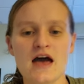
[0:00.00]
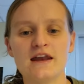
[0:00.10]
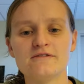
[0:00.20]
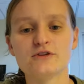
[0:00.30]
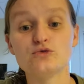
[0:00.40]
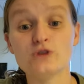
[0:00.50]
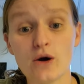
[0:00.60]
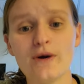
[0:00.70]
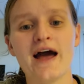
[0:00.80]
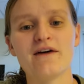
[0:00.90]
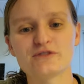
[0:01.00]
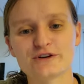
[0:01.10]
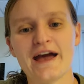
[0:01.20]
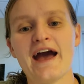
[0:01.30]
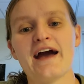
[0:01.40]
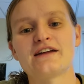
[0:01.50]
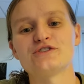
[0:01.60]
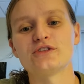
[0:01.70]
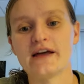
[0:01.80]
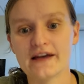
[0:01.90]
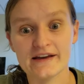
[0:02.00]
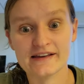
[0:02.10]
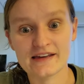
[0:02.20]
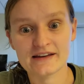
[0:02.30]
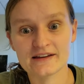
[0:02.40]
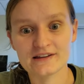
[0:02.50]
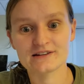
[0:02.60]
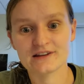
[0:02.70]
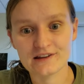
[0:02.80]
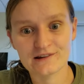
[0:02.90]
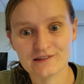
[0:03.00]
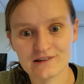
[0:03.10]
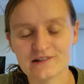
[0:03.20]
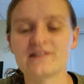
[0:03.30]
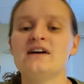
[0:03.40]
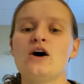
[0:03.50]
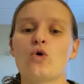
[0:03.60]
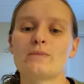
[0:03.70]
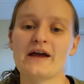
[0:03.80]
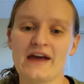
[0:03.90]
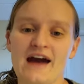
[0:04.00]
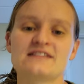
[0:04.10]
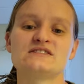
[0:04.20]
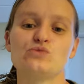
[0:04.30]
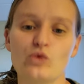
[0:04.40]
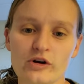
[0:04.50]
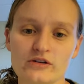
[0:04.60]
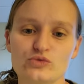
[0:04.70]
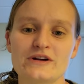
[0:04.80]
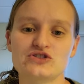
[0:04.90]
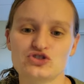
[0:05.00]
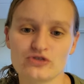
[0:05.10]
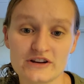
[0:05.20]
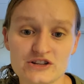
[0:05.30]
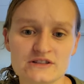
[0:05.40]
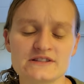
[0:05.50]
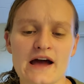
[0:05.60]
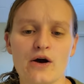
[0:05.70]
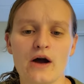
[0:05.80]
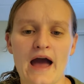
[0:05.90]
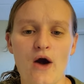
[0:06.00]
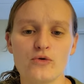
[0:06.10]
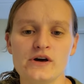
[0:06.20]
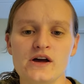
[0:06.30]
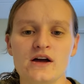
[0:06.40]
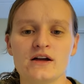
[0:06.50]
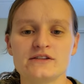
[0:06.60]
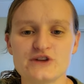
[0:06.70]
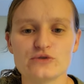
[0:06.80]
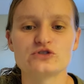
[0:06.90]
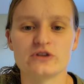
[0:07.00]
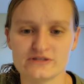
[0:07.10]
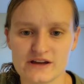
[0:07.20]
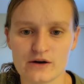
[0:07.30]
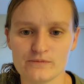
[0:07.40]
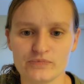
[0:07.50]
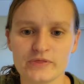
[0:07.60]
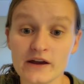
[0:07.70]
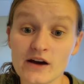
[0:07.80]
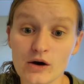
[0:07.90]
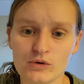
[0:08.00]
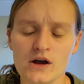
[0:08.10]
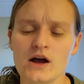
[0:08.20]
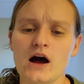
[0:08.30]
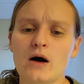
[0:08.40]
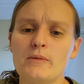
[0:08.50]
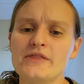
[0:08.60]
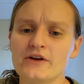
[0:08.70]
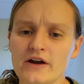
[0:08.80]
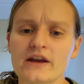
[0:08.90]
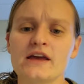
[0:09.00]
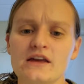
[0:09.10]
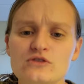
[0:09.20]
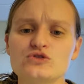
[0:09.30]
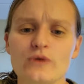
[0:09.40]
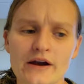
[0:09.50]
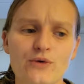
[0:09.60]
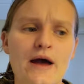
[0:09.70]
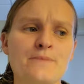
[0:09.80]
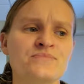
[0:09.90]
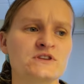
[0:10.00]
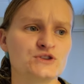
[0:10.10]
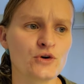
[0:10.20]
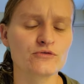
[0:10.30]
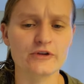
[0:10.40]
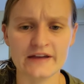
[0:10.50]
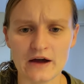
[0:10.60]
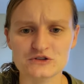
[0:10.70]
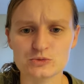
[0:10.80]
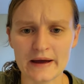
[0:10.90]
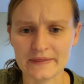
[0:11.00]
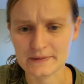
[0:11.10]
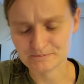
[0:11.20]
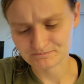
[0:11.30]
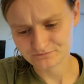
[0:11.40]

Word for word: And if you don't have your CAC and you're like, I can't get into anything, or my CAC doesn't work, the registration's out, out don't stress out. They know, um, and they're going to get you squared away. So don't freak out too badly.